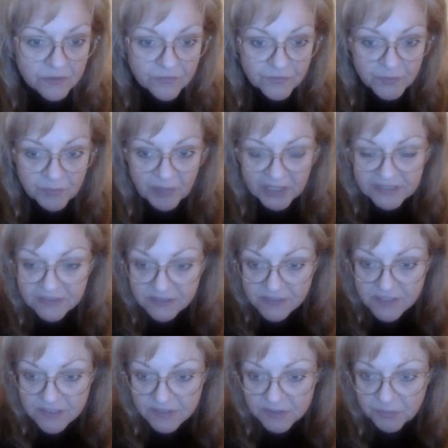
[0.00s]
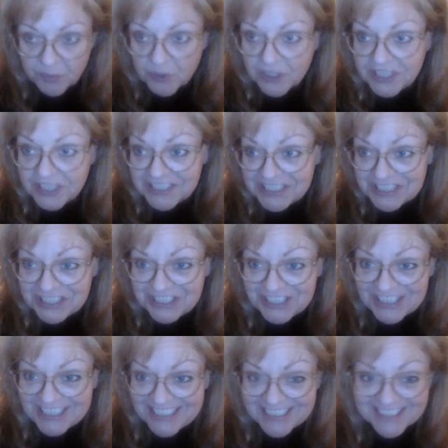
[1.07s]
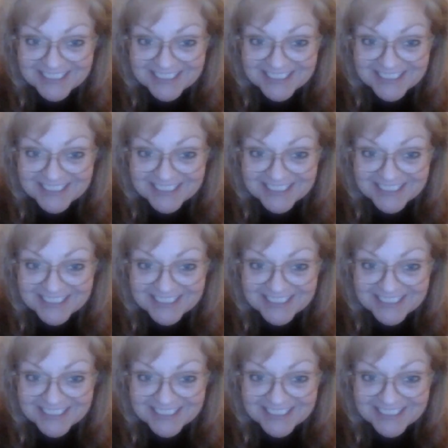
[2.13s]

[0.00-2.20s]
for buttons to push?